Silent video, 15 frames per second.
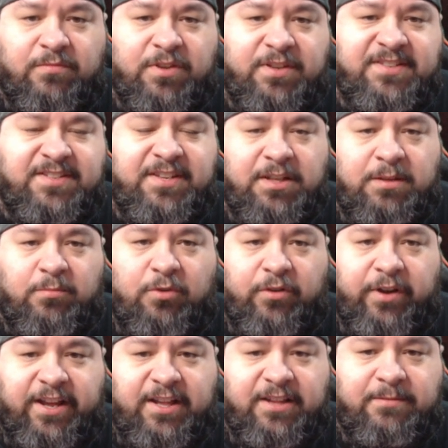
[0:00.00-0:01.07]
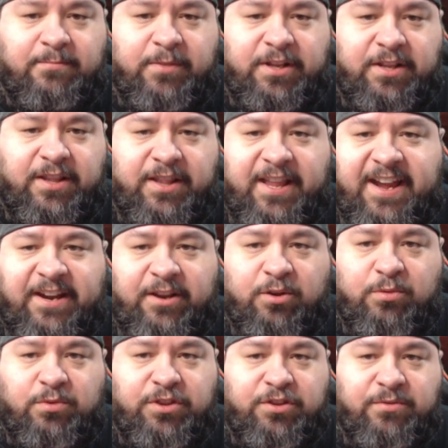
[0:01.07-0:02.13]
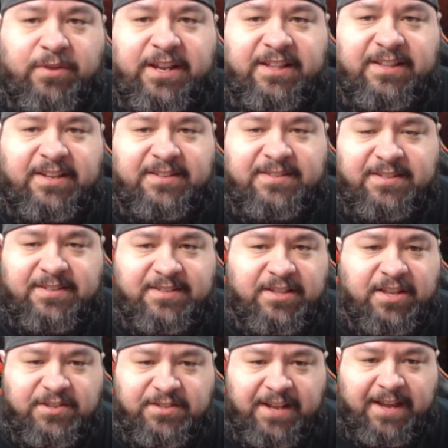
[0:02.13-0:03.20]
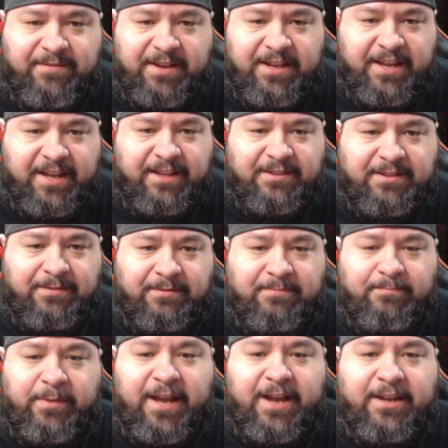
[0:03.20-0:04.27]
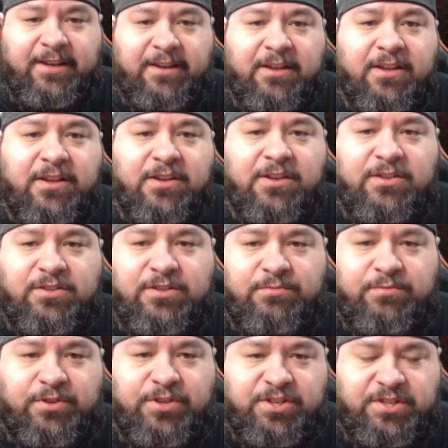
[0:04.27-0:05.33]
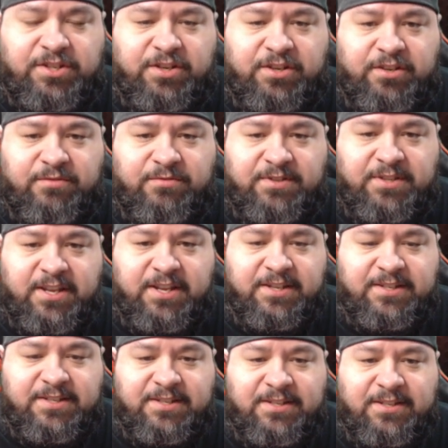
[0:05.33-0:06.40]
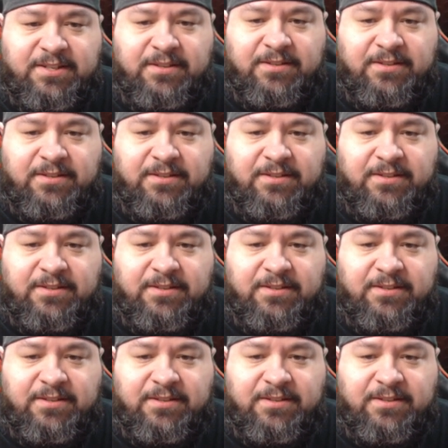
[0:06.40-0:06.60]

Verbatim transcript: steal more health, but neither would do anything since he doesn't have any health back. So we're just going to use this.